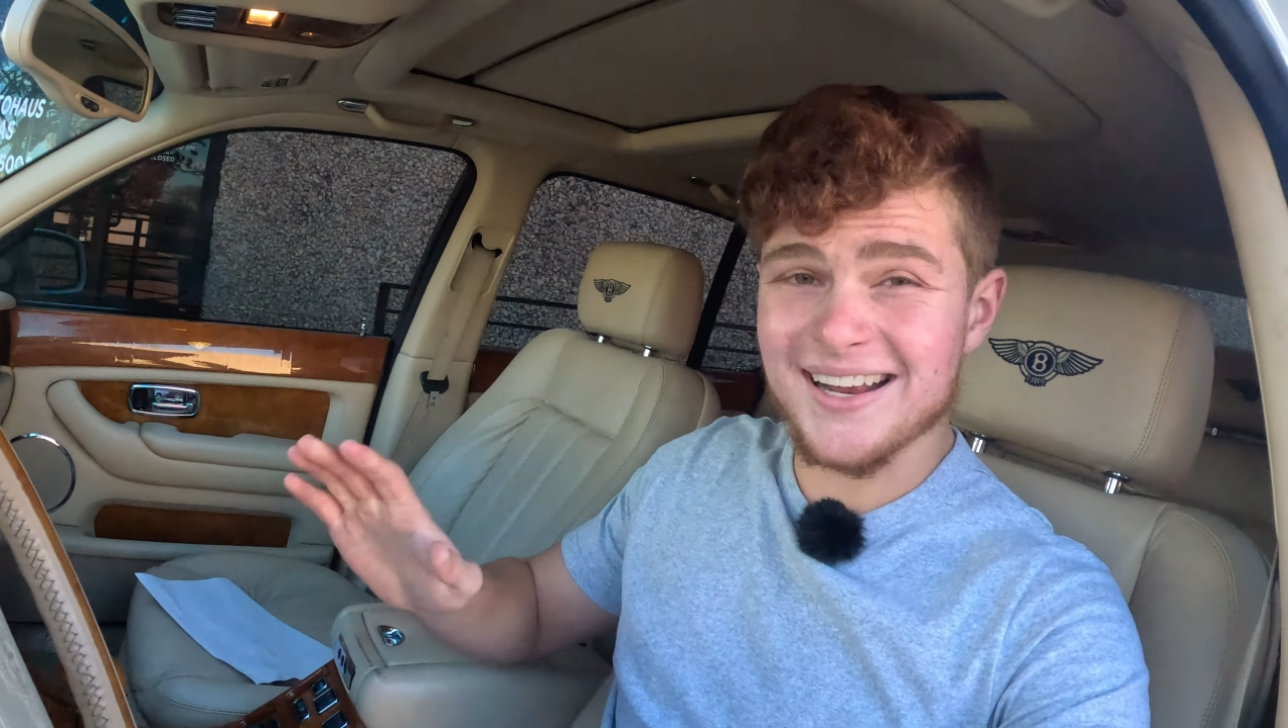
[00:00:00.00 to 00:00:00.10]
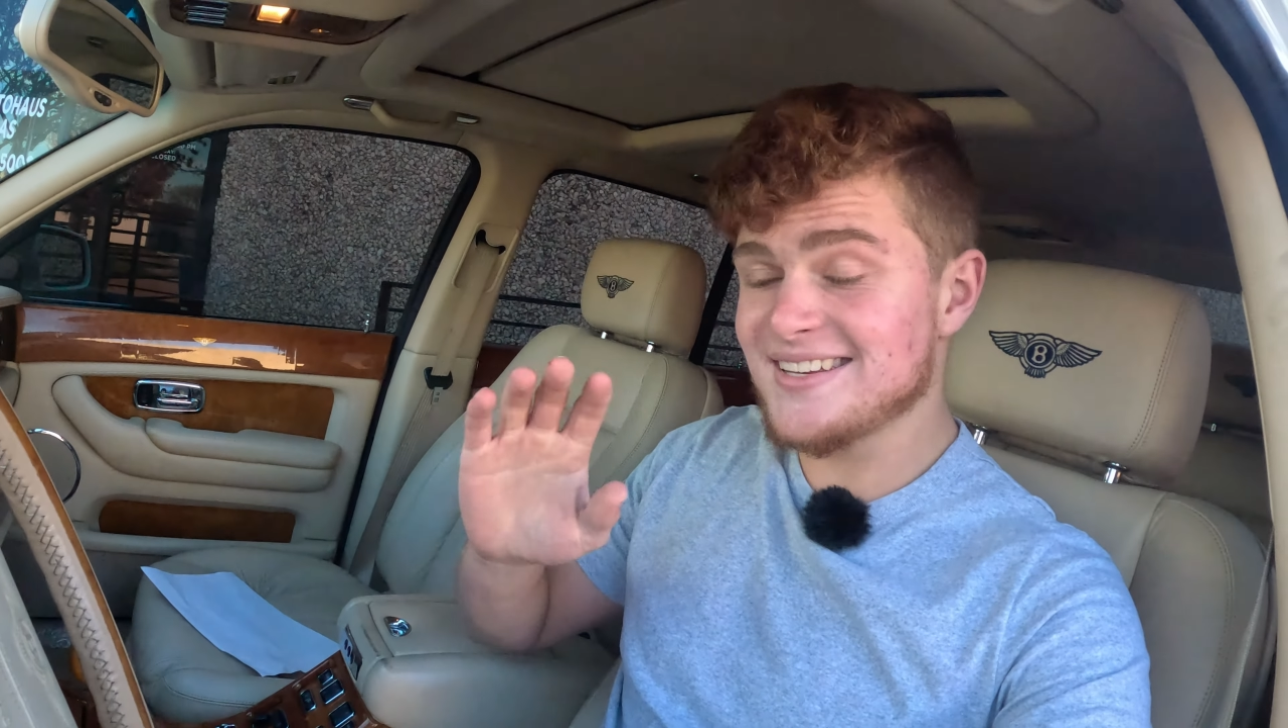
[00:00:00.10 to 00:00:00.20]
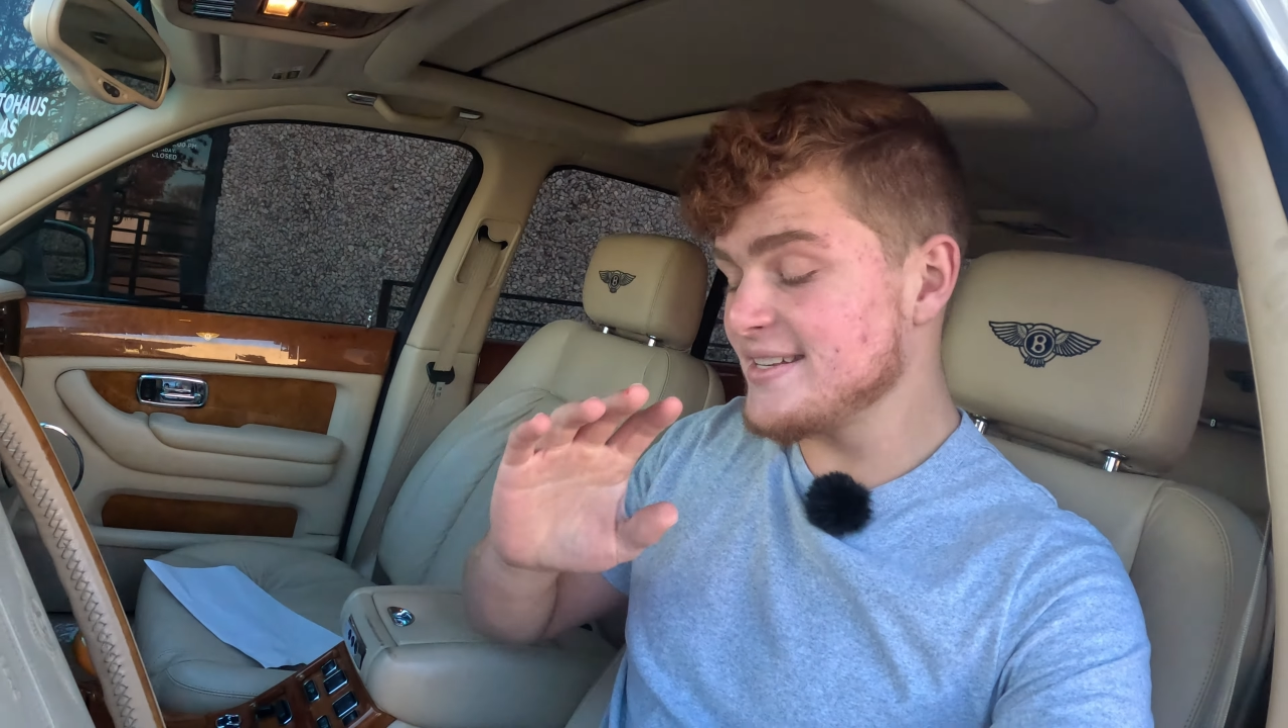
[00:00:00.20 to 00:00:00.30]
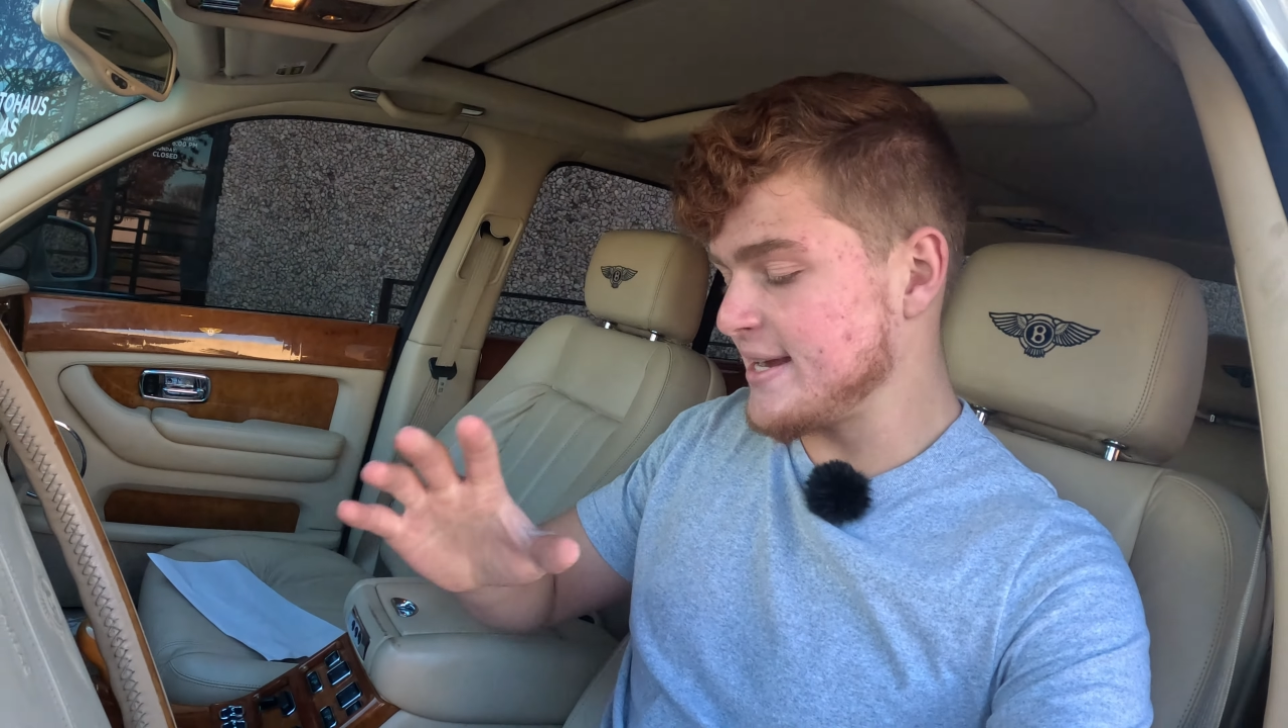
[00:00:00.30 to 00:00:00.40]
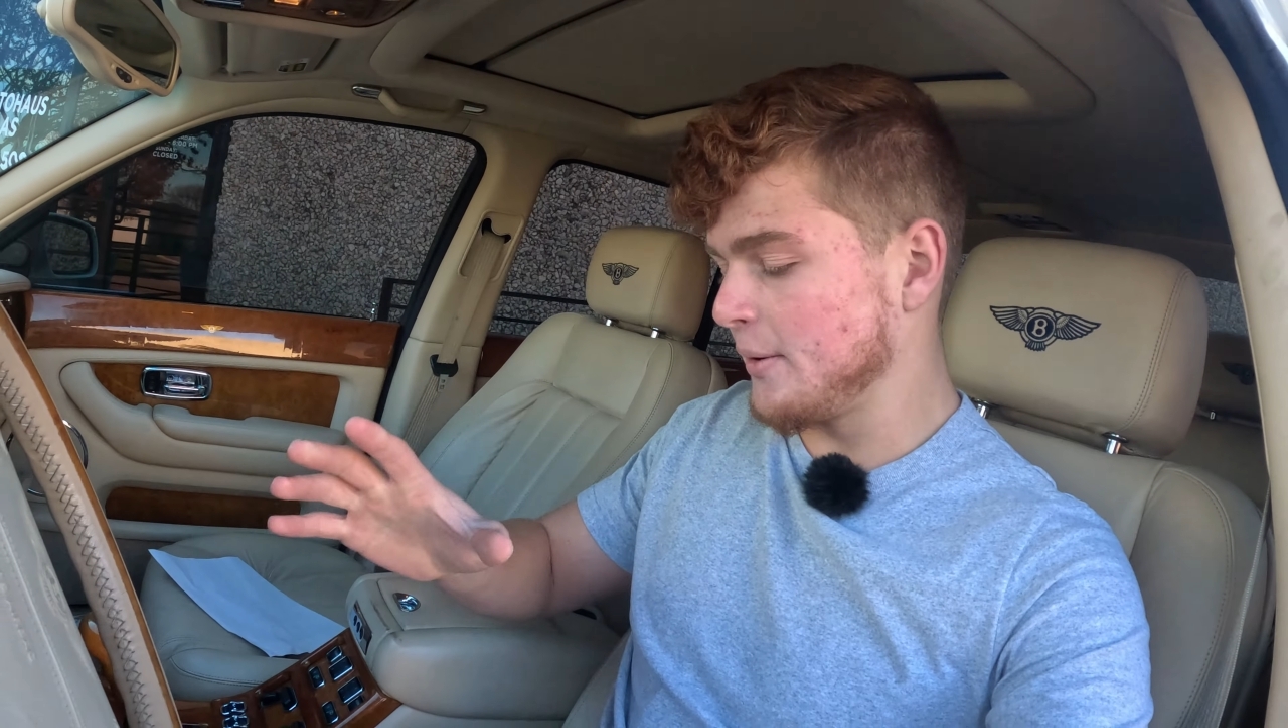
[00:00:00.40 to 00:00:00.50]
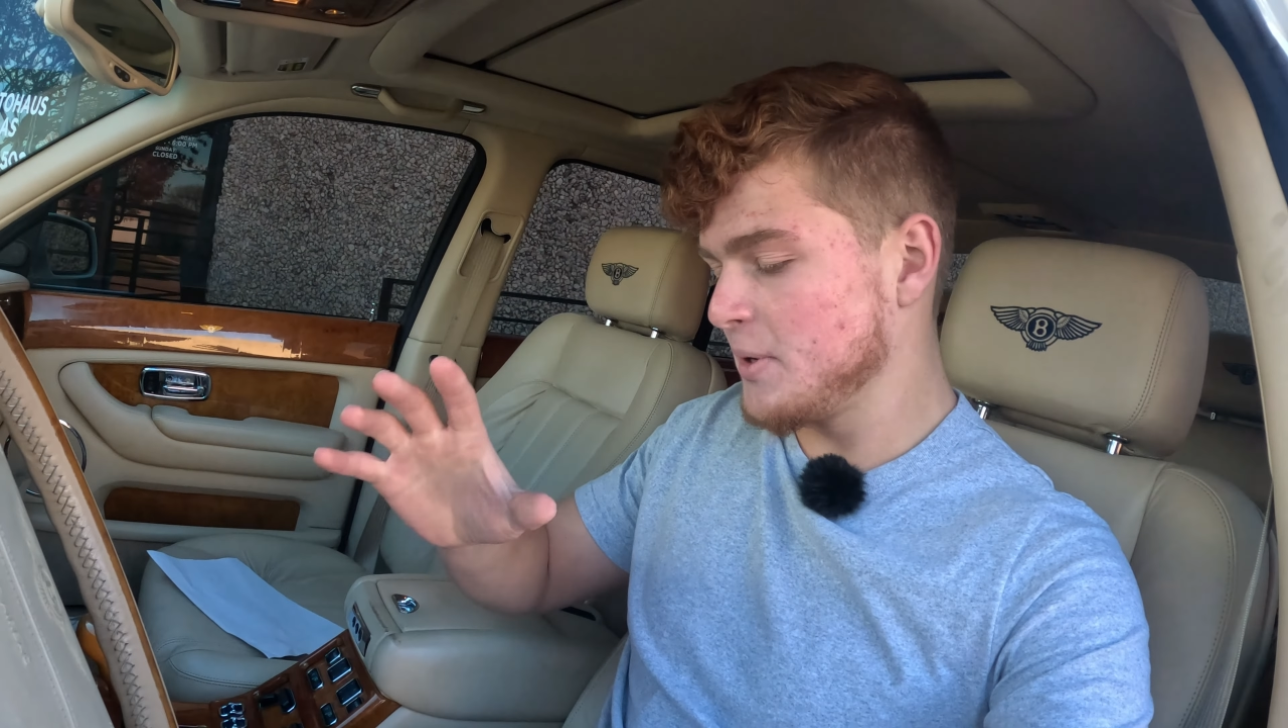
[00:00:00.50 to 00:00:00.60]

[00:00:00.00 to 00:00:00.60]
did tell